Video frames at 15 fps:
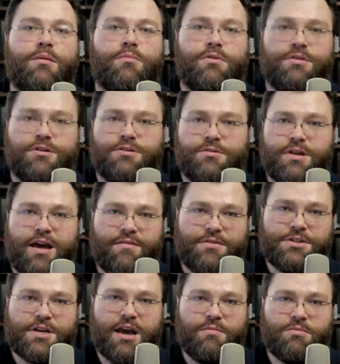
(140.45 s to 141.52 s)
Put the two and a half
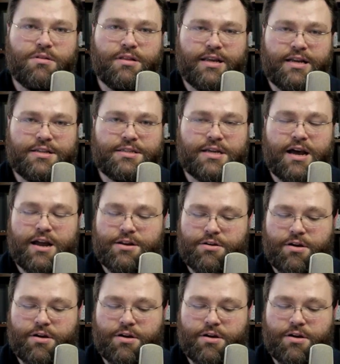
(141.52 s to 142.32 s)
inch cable on the inside.